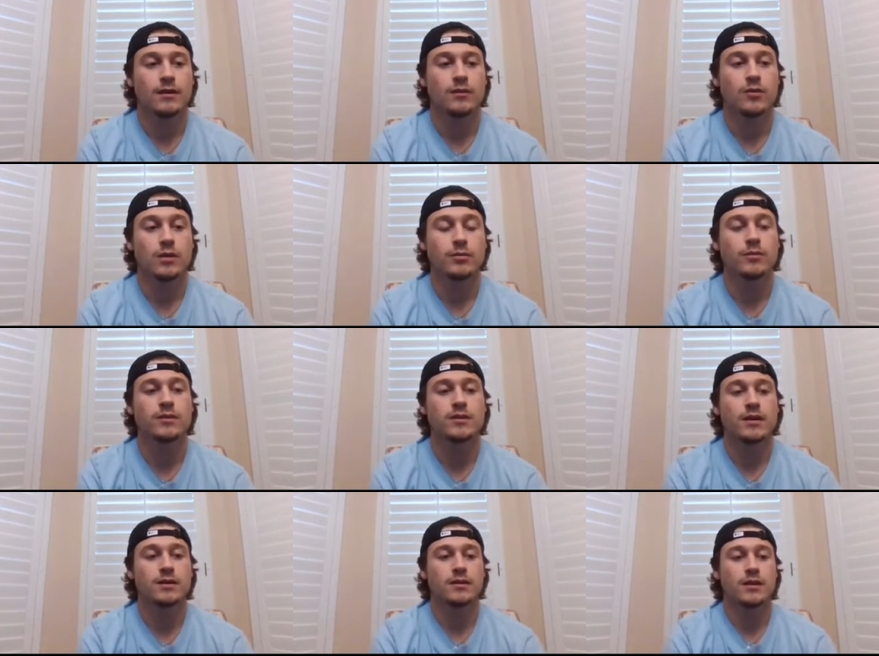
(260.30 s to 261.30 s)
Robert
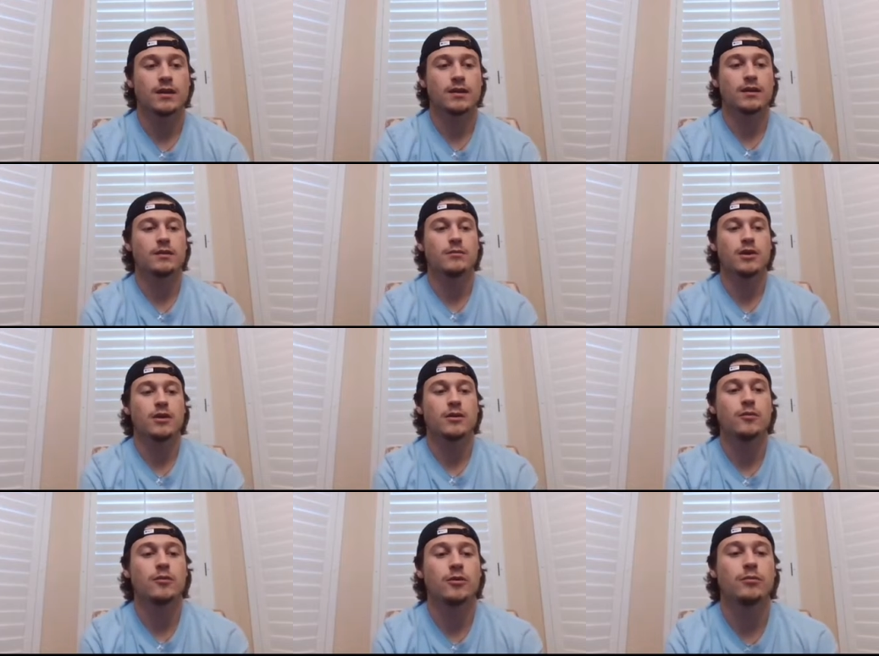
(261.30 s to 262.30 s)
Rosante and Mark
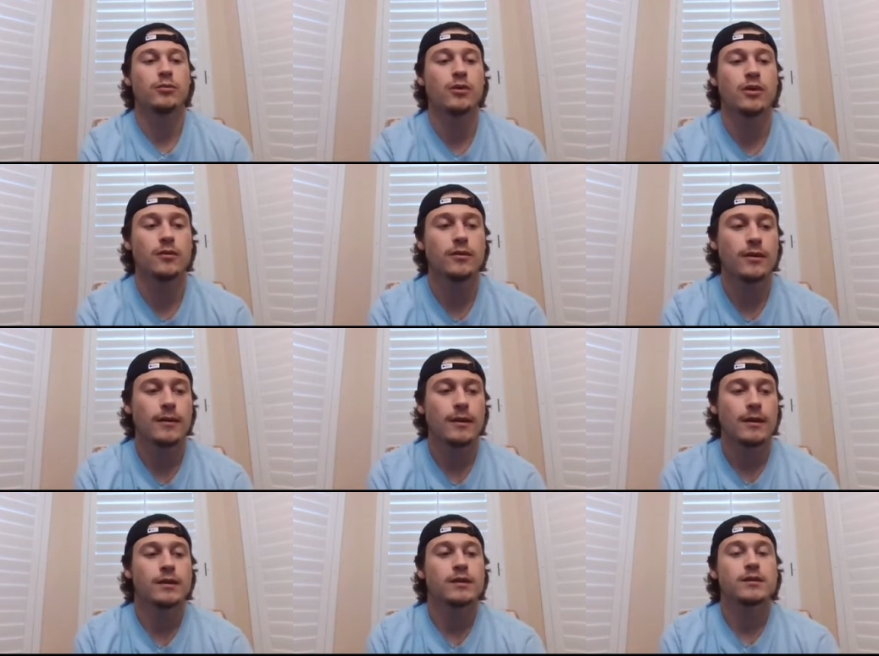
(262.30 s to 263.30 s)
Orb wrote,
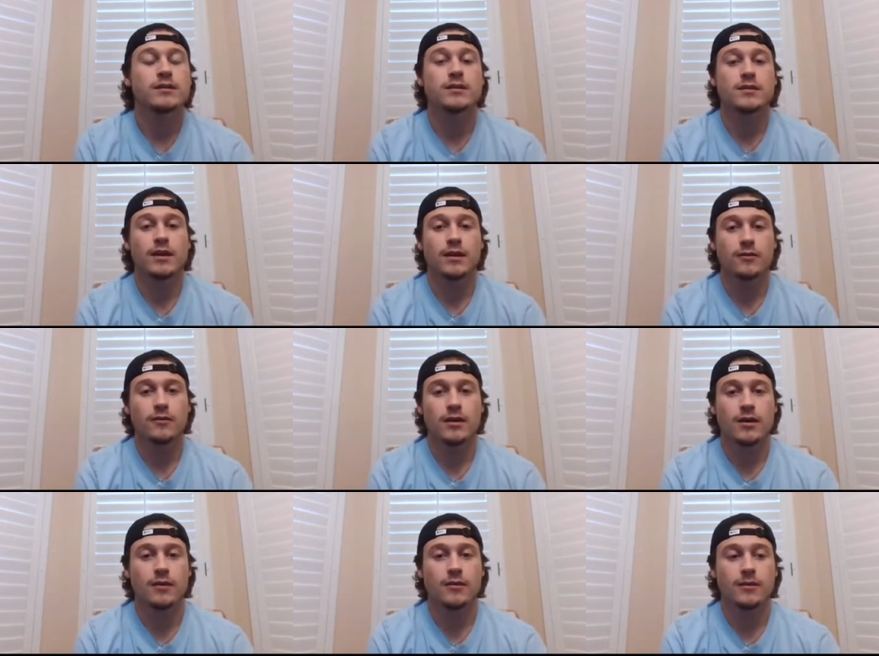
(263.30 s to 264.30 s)
societal
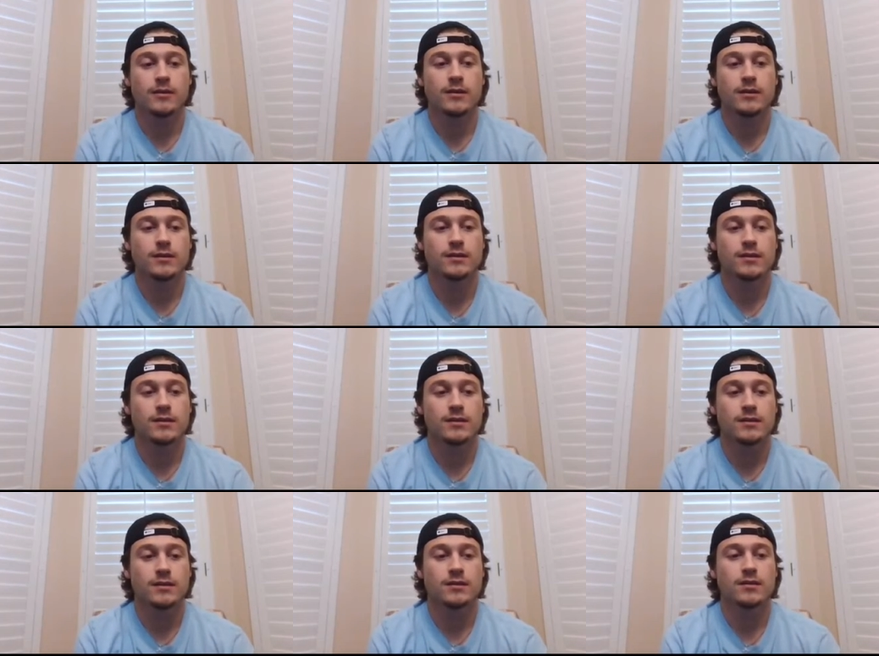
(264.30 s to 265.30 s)
hierarchy
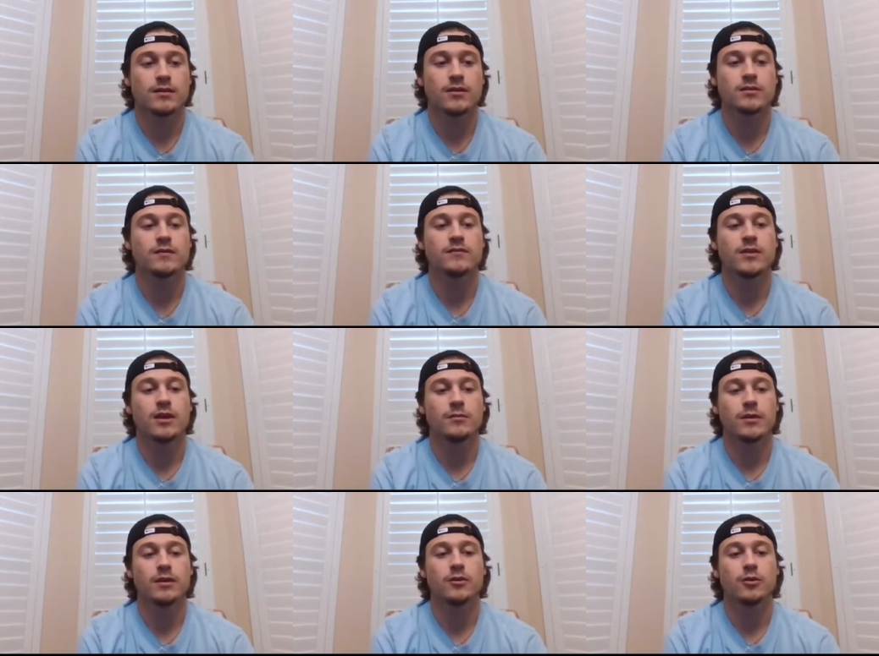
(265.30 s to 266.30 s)
exists. Those of
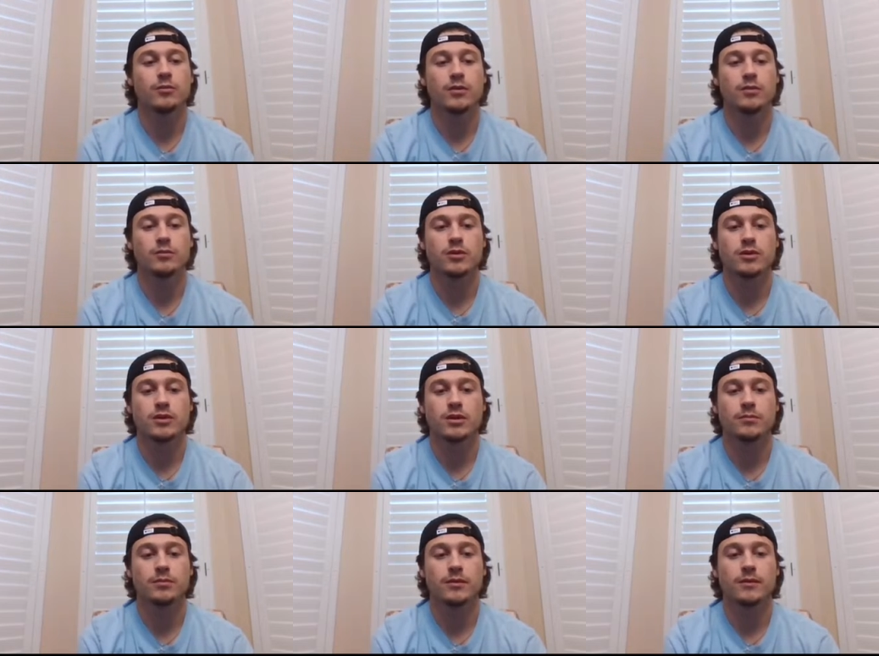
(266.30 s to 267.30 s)
dominant group
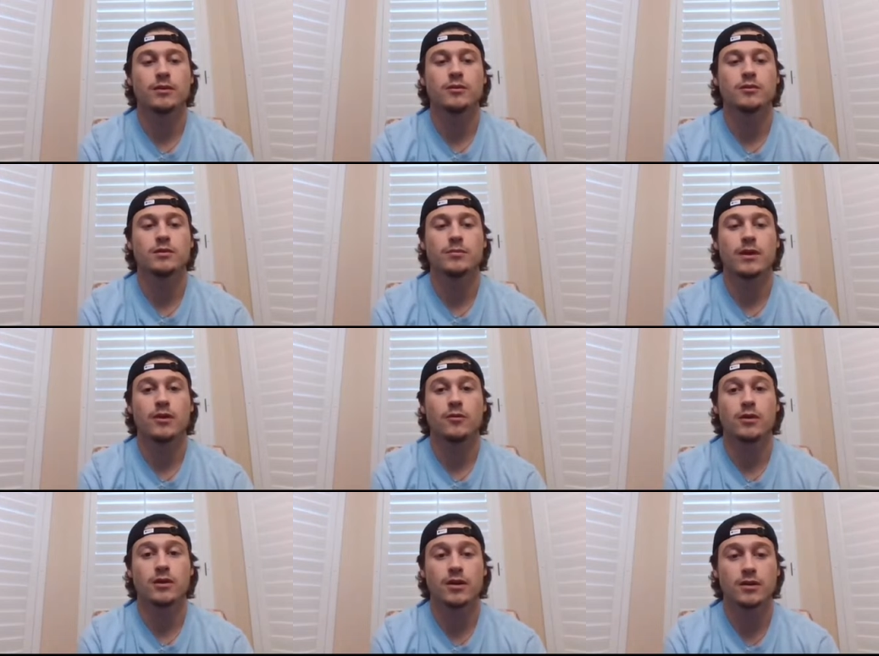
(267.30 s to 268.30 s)
membership use
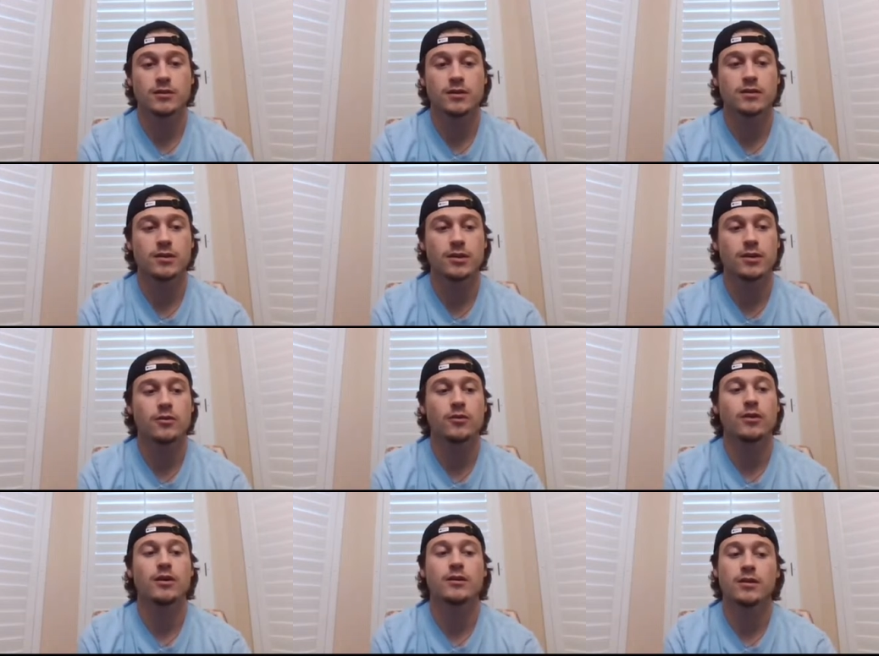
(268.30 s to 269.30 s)
power consciously
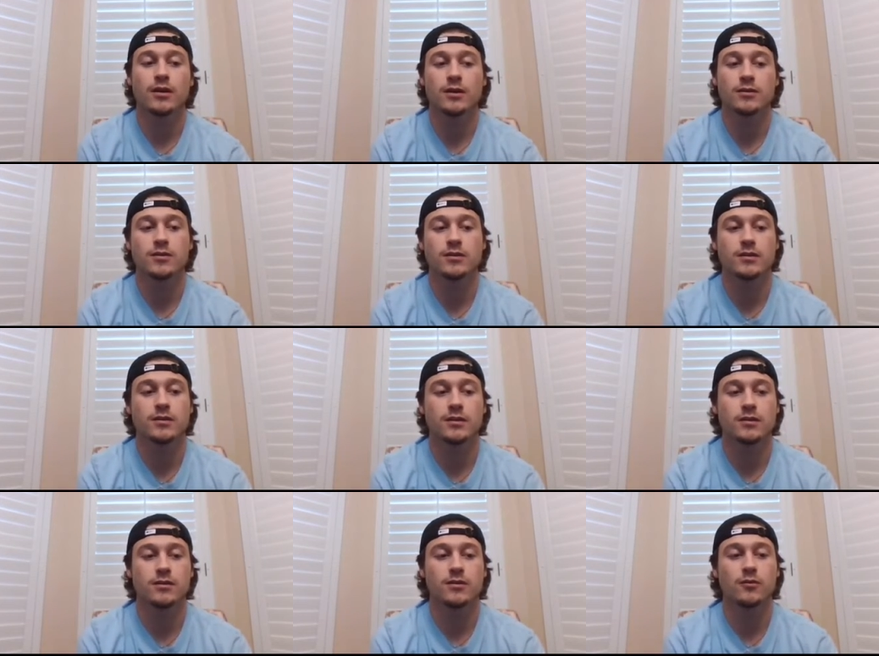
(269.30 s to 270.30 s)
or unconsciously
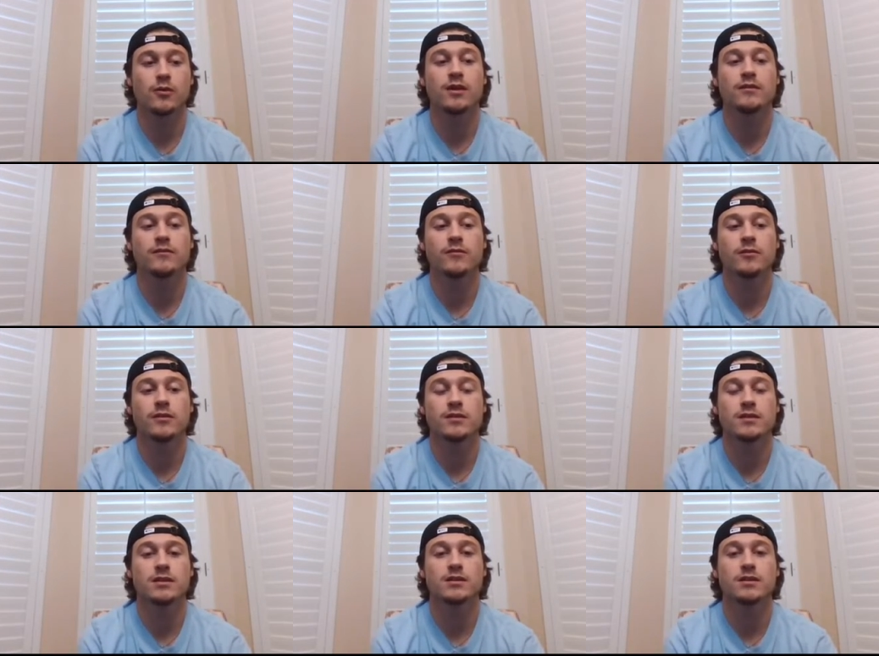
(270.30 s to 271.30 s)
to reinforce
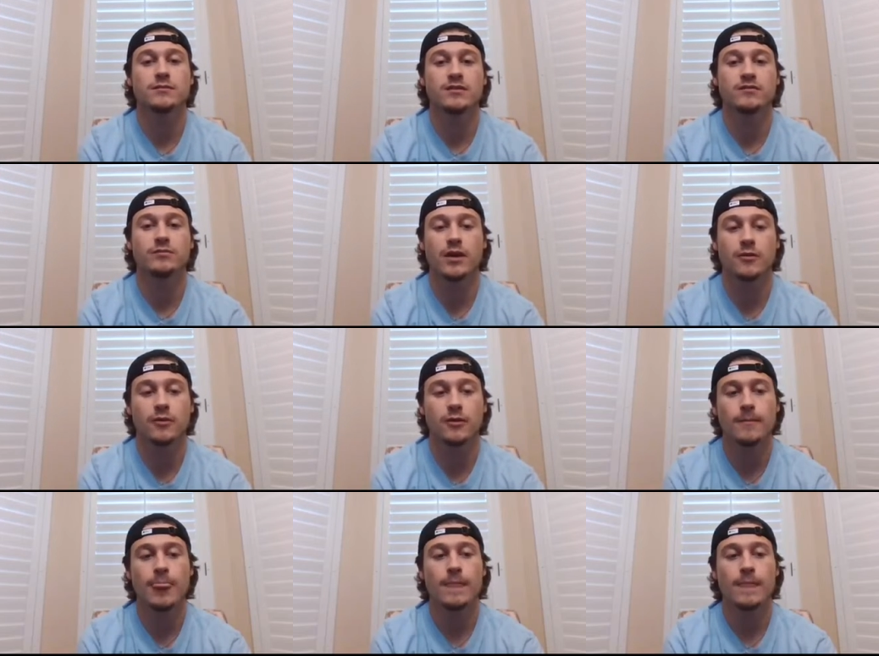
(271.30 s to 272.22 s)
systems of power.